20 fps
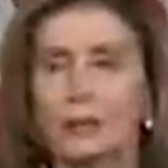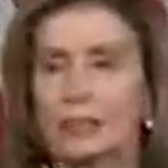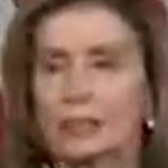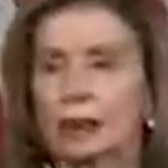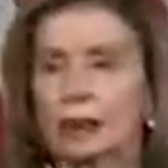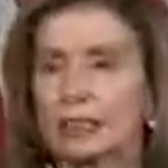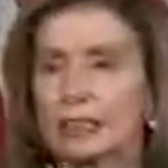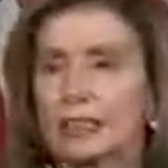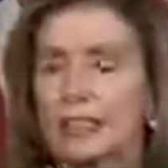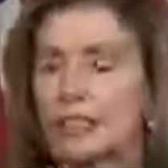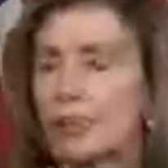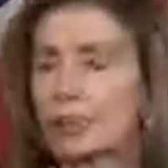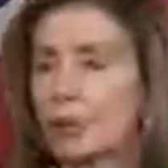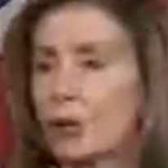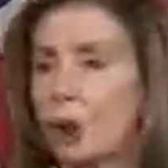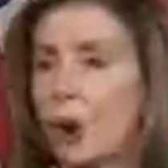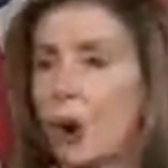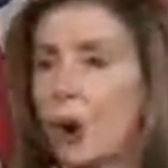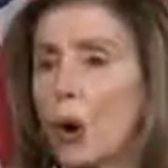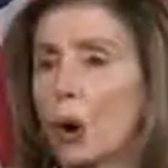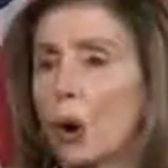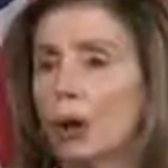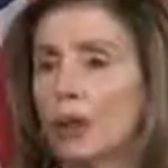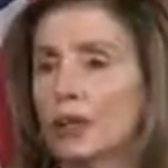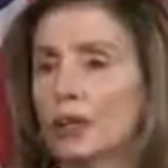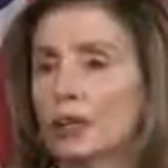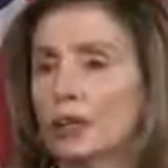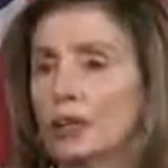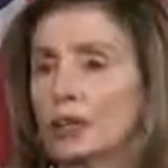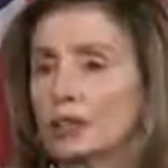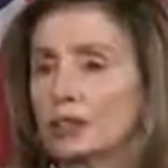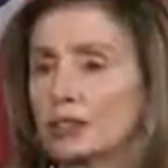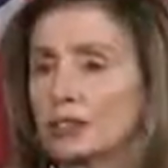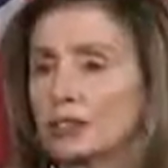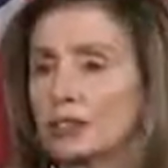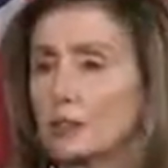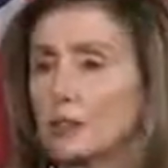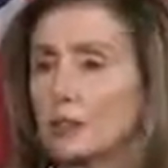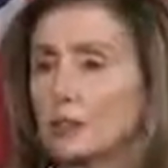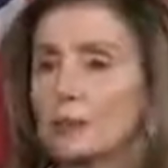the criteria are for
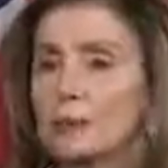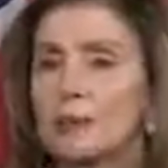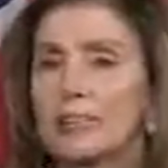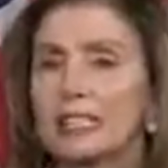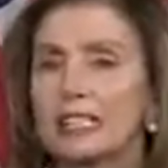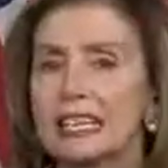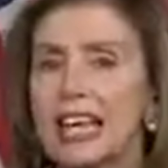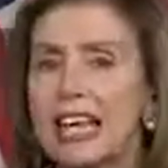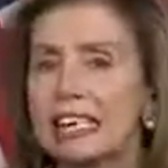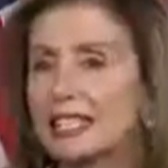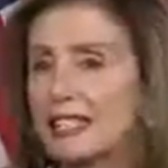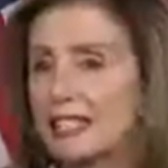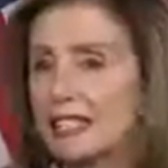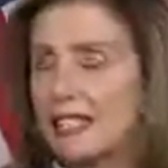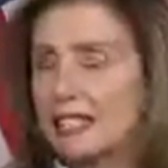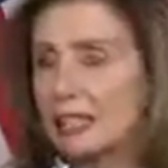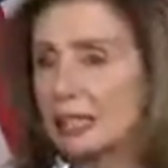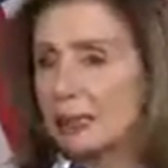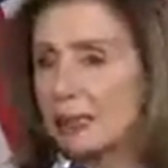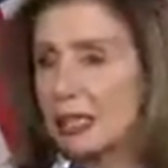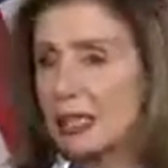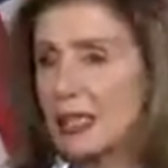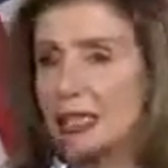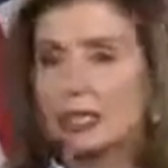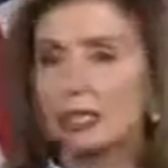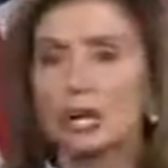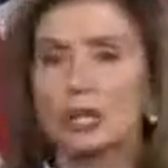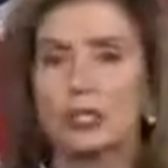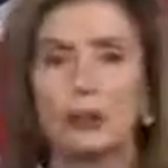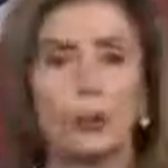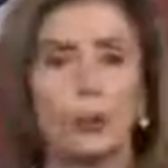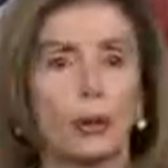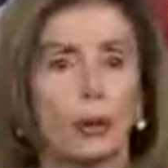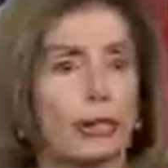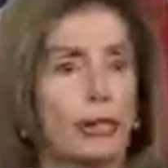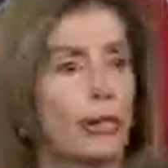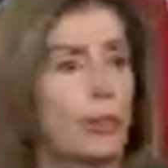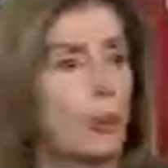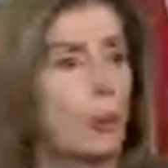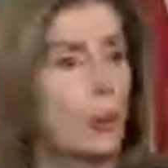someone to be tested. The president doesn't
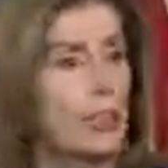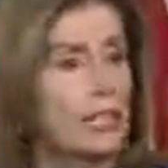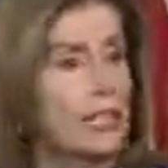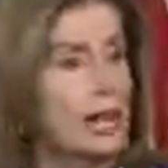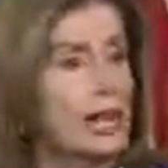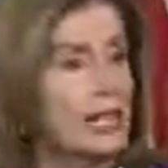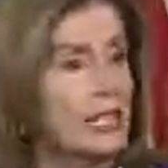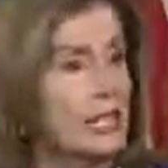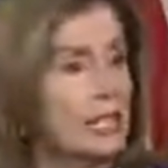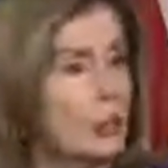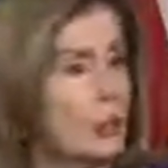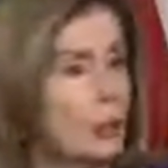want any more tests